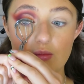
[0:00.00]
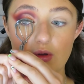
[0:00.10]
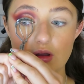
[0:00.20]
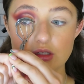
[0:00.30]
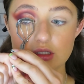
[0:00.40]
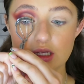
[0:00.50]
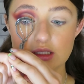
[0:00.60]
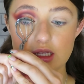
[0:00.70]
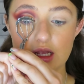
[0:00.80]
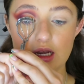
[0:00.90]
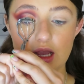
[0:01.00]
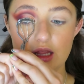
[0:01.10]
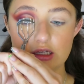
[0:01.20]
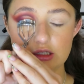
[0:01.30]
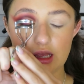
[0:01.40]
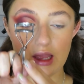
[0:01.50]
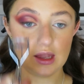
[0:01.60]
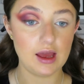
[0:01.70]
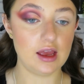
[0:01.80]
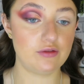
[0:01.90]
But I just like to take an eyelash
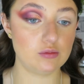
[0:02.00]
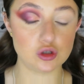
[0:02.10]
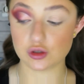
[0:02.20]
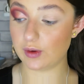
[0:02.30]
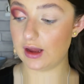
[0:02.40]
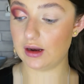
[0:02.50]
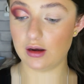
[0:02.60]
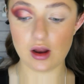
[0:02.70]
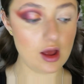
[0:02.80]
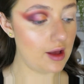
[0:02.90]
curler if I'm just wearing